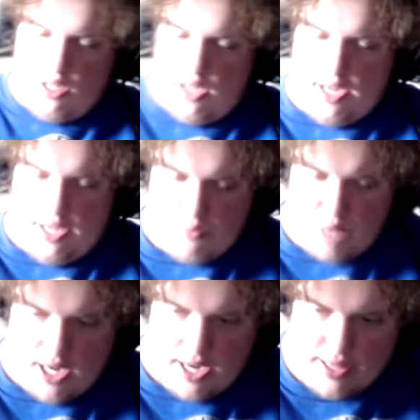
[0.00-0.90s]
I can get
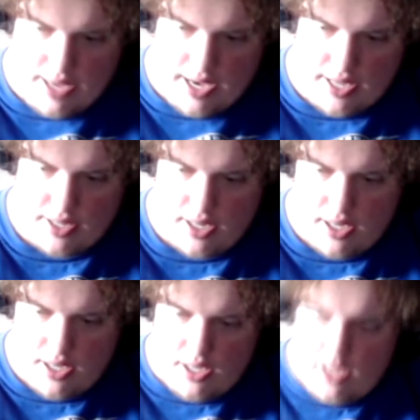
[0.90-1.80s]
behind that.
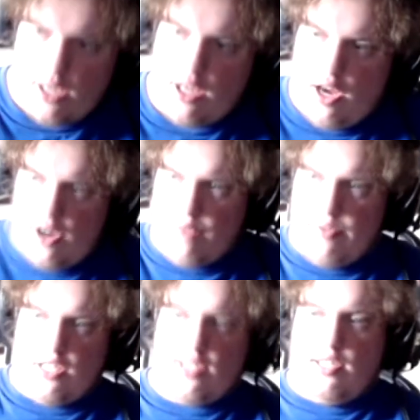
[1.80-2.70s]
It'll give me
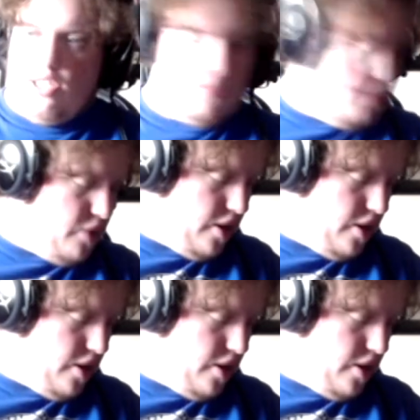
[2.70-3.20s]
just a little bit more